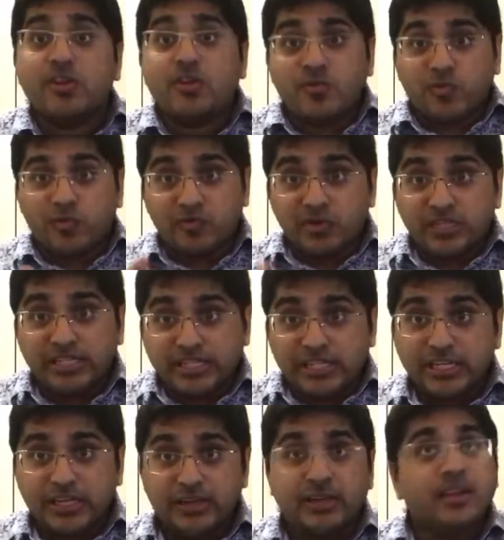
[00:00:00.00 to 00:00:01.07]
were really
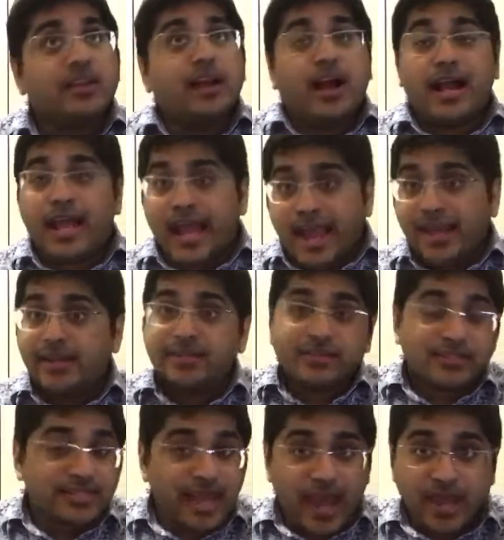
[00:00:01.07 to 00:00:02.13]
good. I hated the
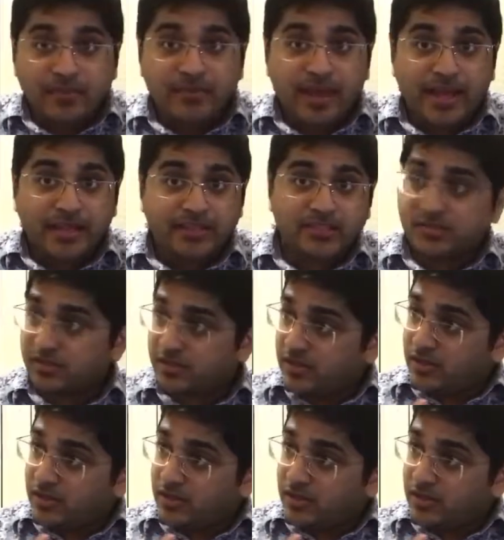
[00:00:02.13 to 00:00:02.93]
tag matches.